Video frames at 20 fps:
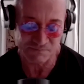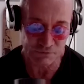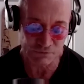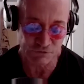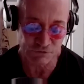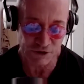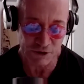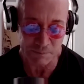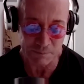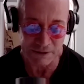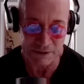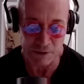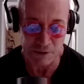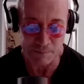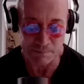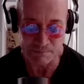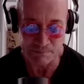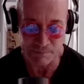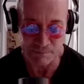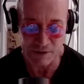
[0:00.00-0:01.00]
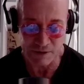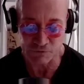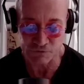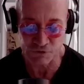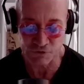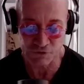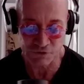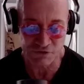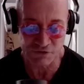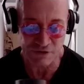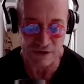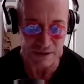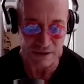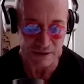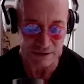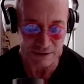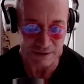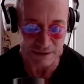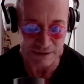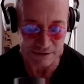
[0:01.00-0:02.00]
phenomenon of
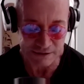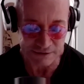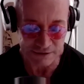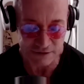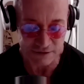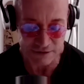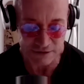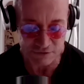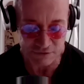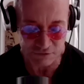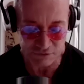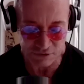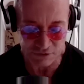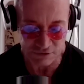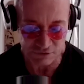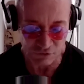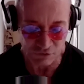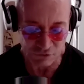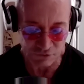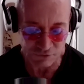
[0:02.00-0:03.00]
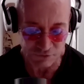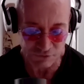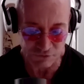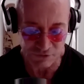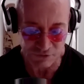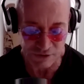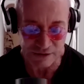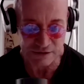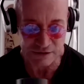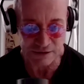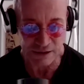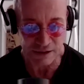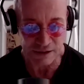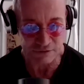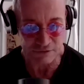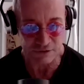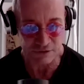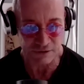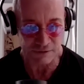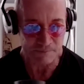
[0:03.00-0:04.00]
society, and it's it's our society
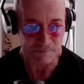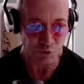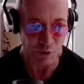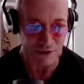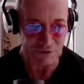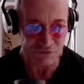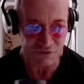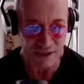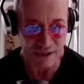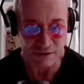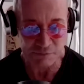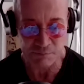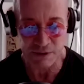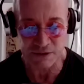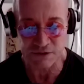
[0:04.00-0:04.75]
that uh, drives that.